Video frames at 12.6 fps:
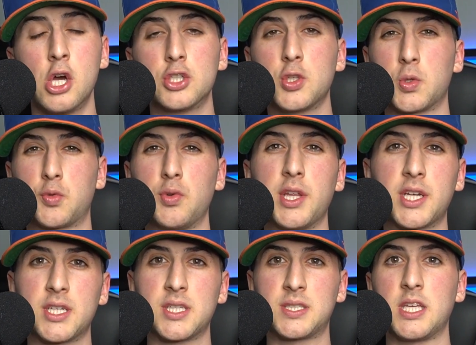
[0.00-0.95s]
So it's really
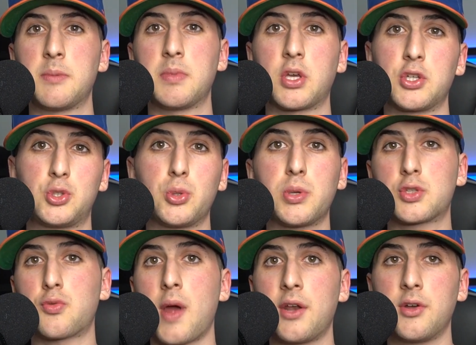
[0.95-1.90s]
good to see because
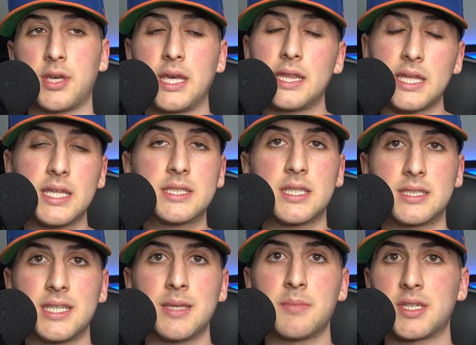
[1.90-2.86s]
Julius Randle, he leads the
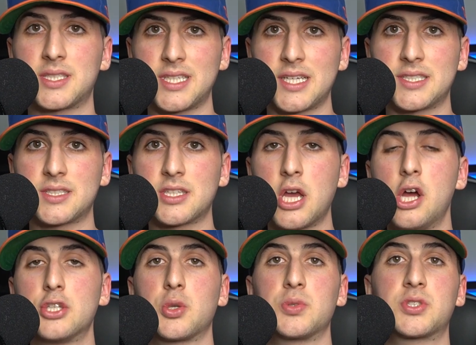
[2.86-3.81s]
team in assists.
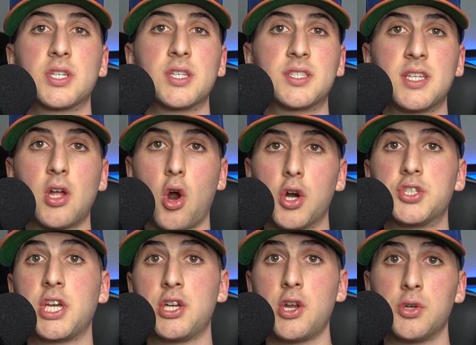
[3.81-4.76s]
So it's good to see that
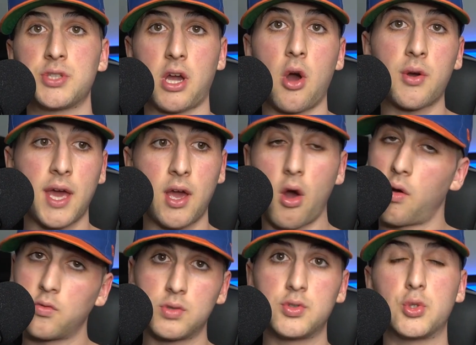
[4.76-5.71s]
RJ knows, like, okay,
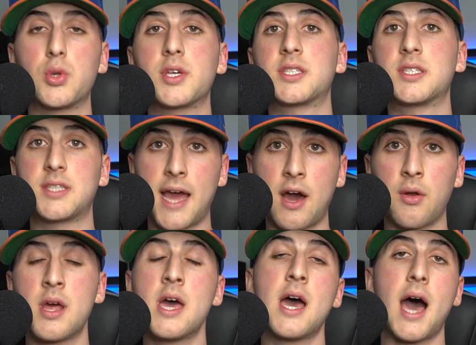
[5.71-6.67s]
Julius is down.